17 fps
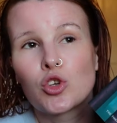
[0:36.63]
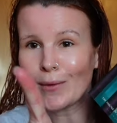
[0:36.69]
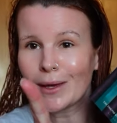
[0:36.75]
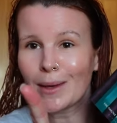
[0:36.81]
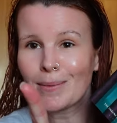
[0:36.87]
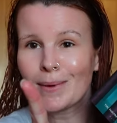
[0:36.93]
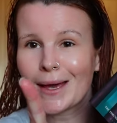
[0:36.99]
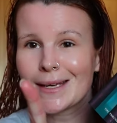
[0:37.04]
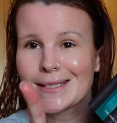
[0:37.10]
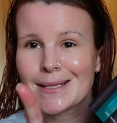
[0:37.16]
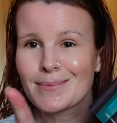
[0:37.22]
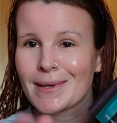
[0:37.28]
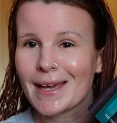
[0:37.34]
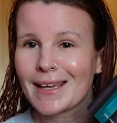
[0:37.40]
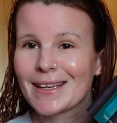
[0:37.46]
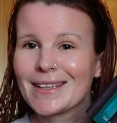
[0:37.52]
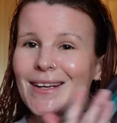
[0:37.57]
will keep you guys
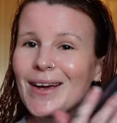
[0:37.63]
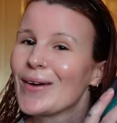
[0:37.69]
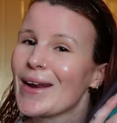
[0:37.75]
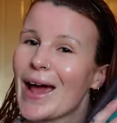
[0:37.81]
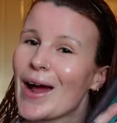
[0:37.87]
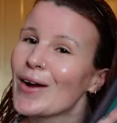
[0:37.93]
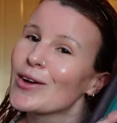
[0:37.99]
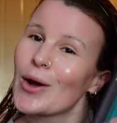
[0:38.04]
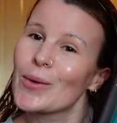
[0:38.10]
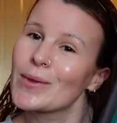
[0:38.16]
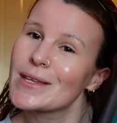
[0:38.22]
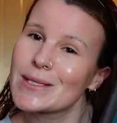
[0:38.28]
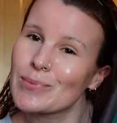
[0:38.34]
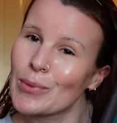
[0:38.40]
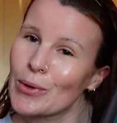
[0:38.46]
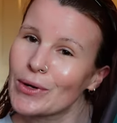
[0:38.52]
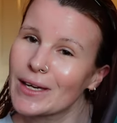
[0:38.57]
updated on how I go with
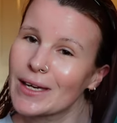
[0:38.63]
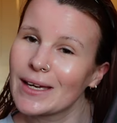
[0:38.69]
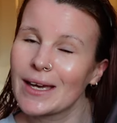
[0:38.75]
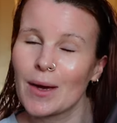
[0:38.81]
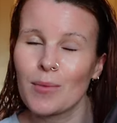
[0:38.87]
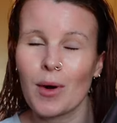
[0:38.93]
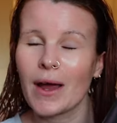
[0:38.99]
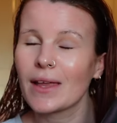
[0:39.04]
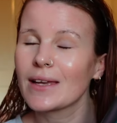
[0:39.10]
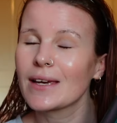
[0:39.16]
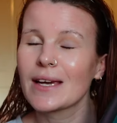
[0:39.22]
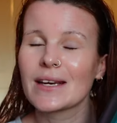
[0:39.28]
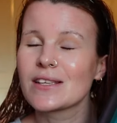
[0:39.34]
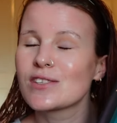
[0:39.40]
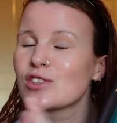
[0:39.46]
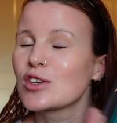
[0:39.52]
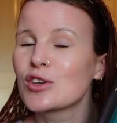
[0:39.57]
this book. Apparently
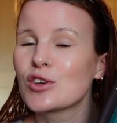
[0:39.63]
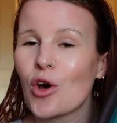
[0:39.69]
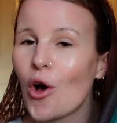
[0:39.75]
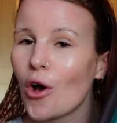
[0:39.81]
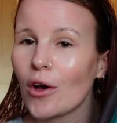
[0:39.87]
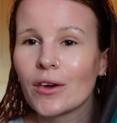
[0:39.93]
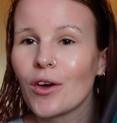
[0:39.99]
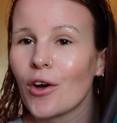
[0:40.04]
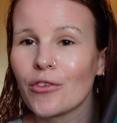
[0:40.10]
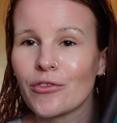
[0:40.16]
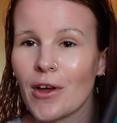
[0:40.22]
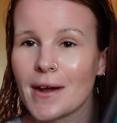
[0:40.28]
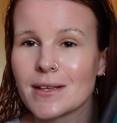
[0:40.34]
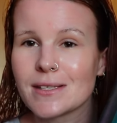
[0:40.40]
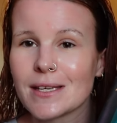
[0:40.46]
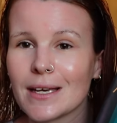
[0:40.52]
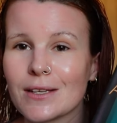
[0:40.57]
it is the god of
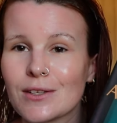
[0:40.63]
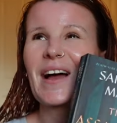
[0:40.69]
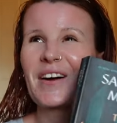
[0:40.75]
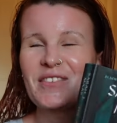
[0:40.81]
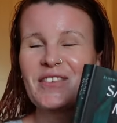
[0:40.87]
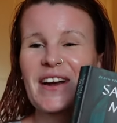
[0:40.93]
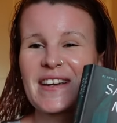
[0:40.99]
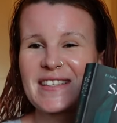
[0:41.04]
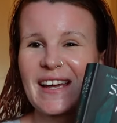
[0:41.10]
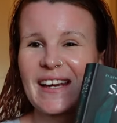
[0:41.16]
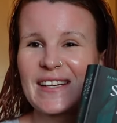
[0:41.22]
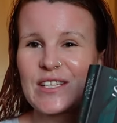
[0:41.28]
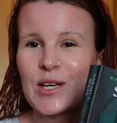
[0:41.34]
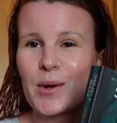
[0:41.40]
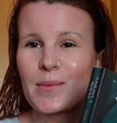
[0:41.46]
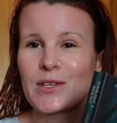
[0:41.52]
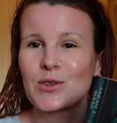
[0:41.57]
fantasy. I'm very excited
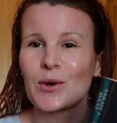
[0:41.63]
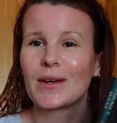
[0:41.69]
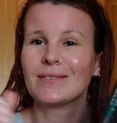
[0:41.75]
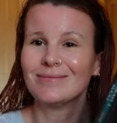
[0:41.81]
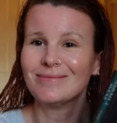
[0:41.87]
to jump into it.